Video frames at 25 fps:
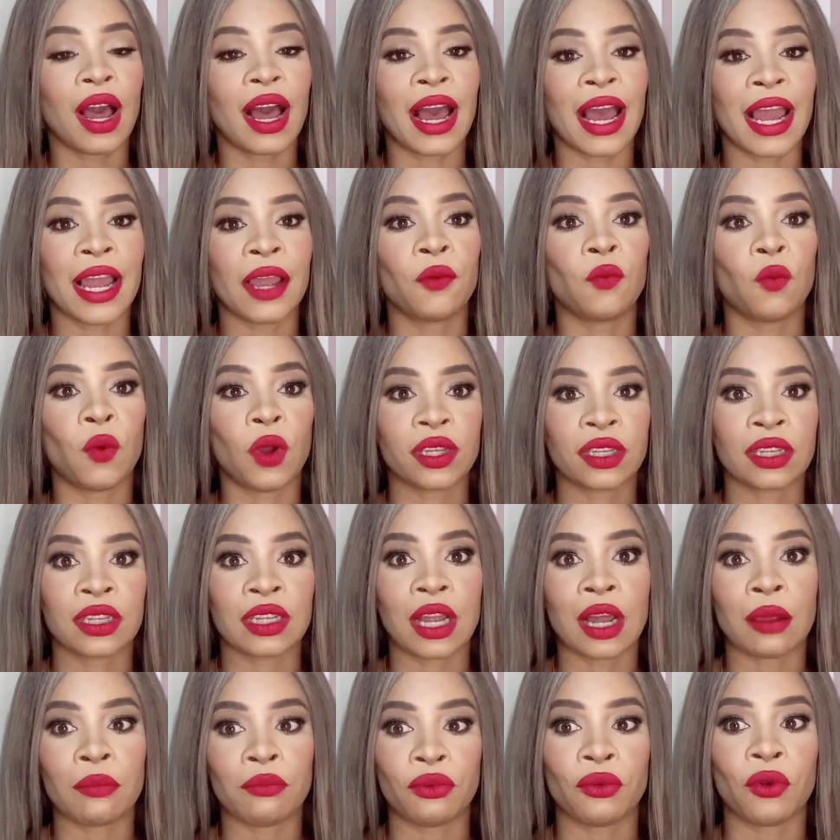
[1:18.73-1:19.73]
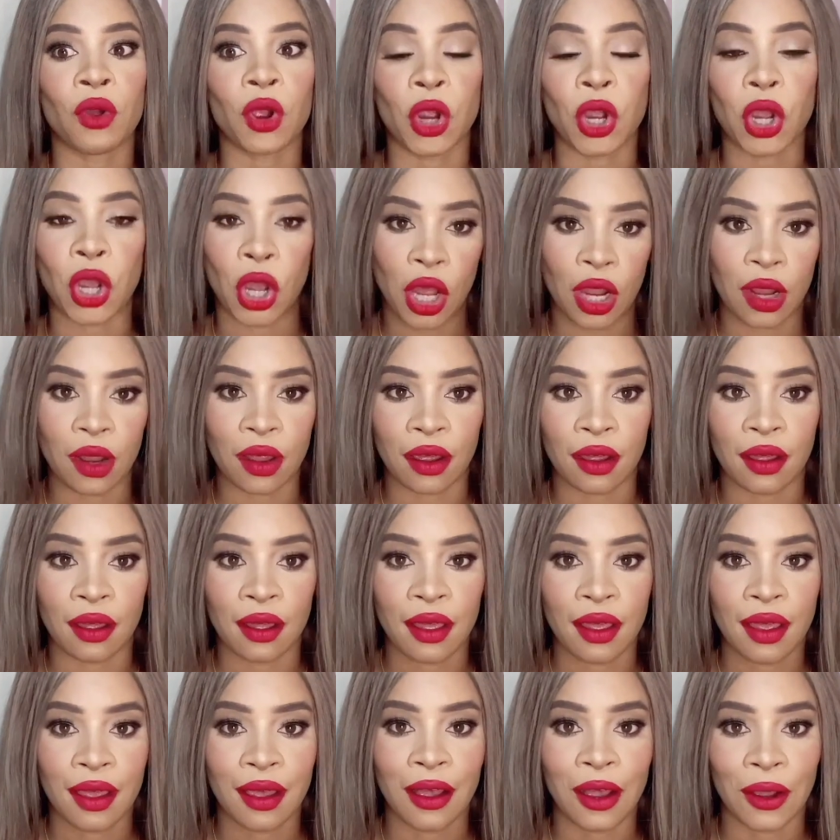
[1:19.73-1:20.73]
I wanted a brown color,
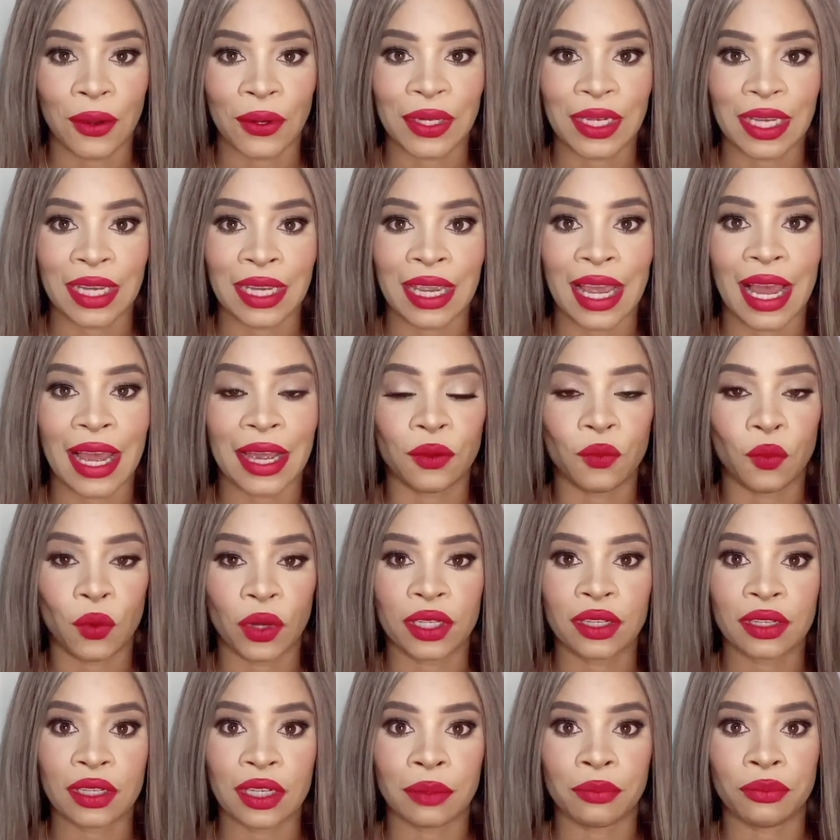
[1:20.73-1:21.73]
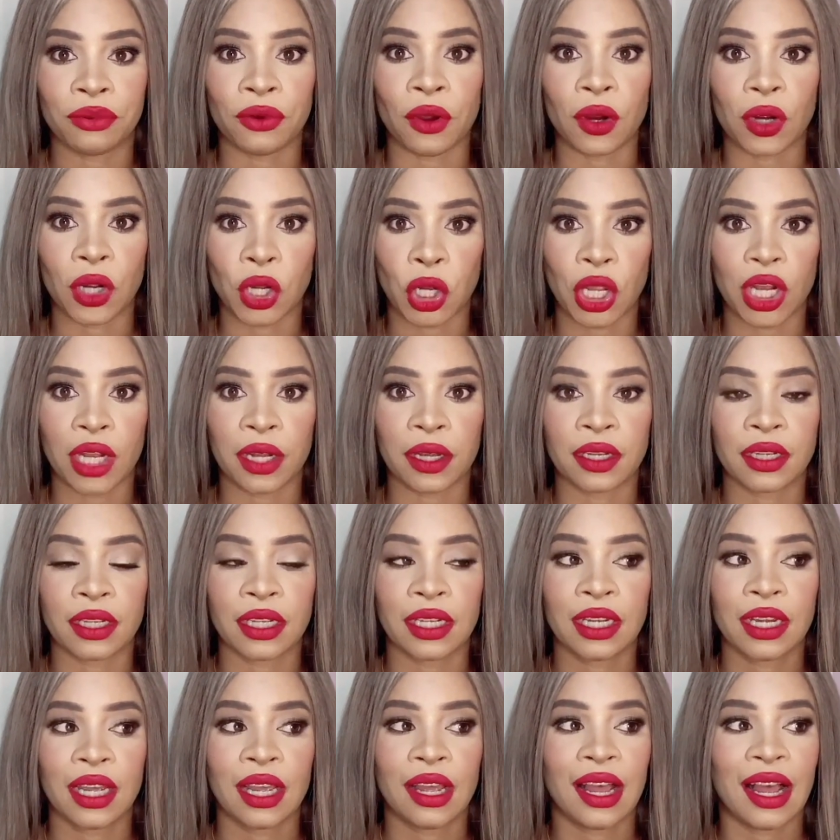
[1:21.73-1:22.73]
okay? I wanted a brown color,
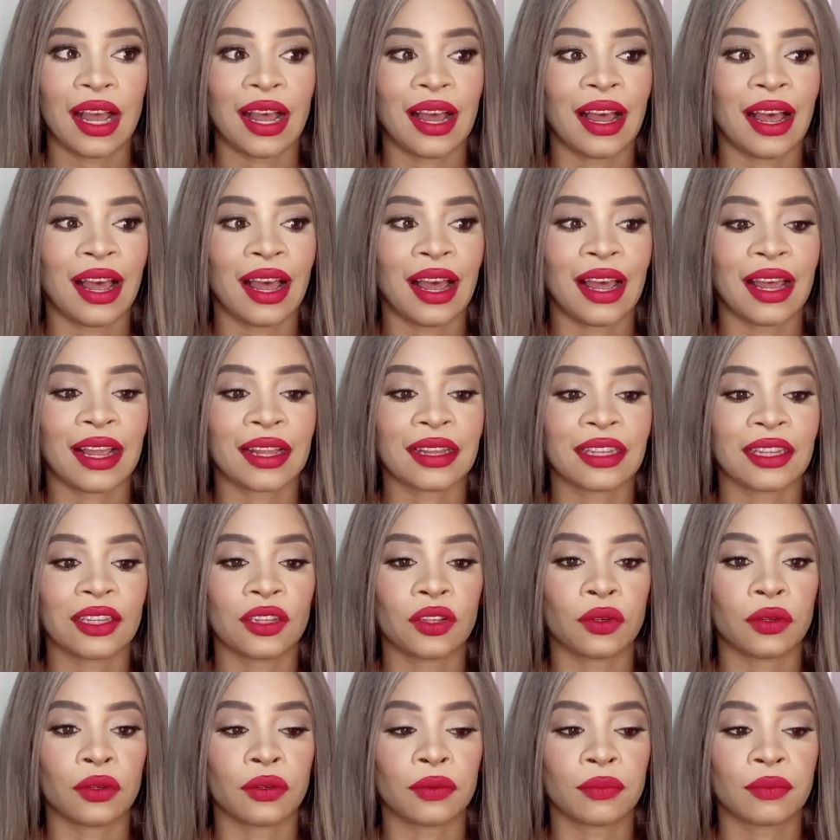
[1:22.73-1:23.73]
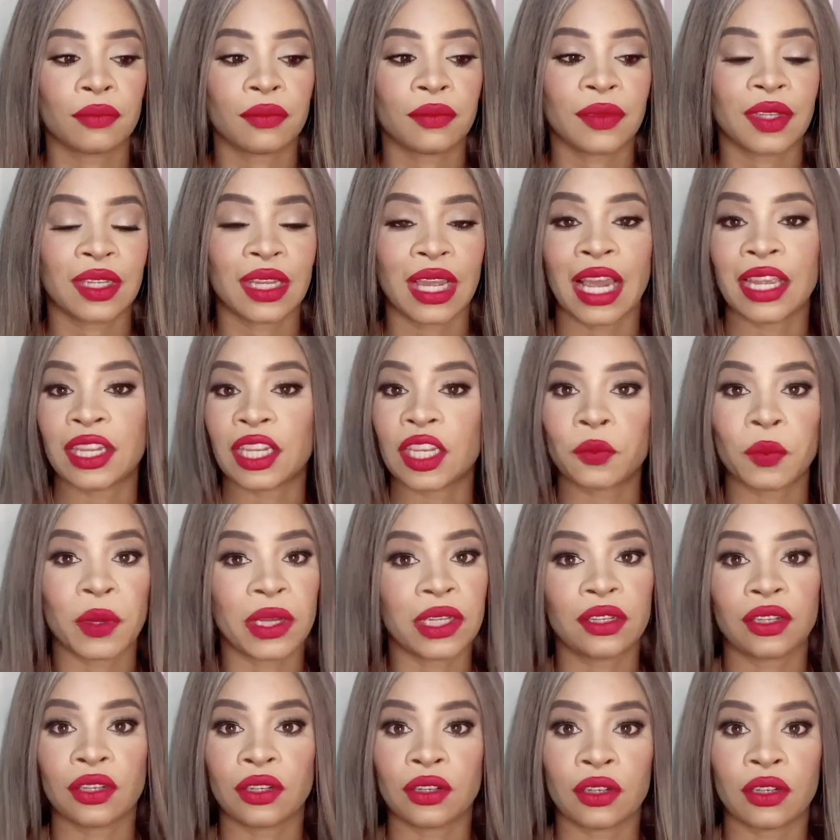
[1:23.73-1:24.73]
and you know, I just went
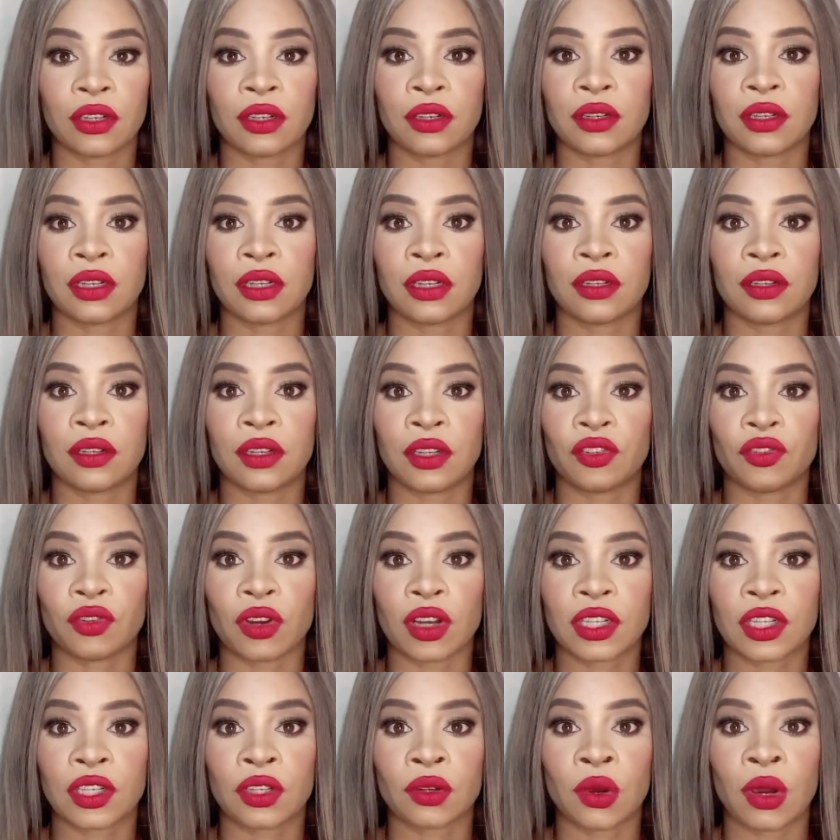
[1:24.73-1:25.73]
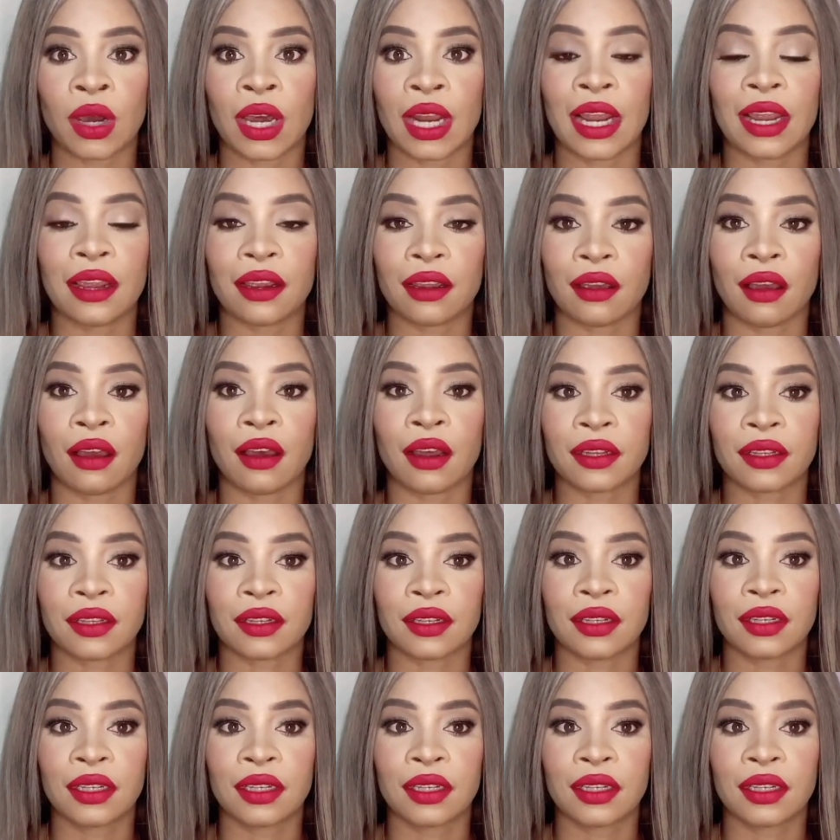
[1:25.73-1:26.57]
to the drugstore and I got